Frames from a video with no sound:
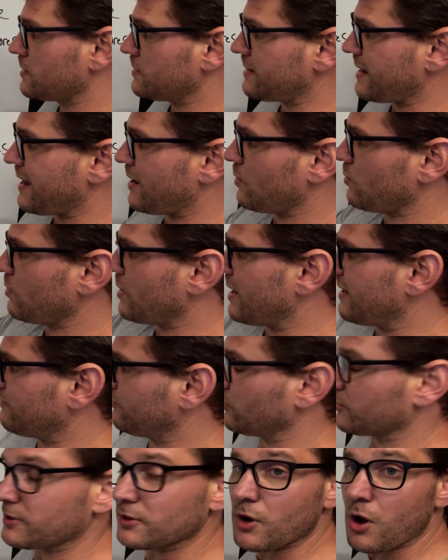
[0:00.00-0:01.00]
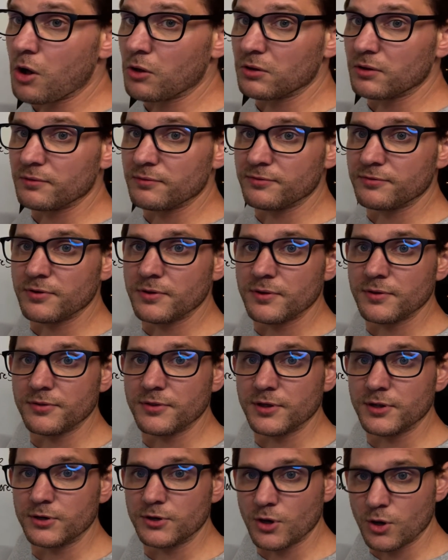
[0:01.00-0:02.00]
Now I've looked at all of
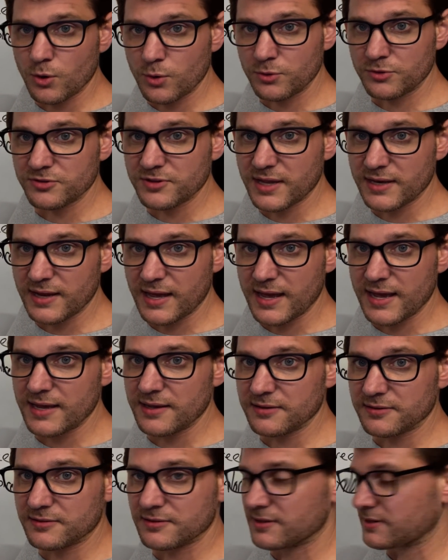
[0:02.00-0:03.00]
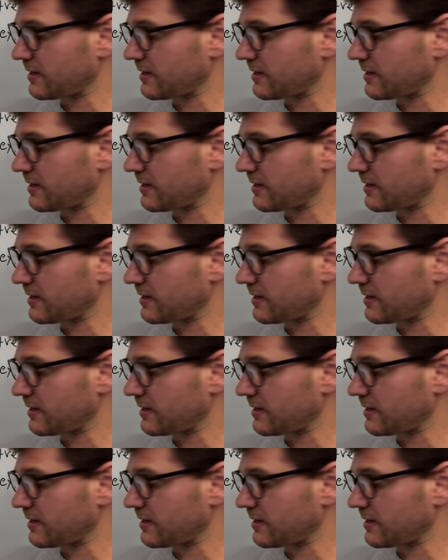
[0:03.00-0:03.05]
the nodes that A is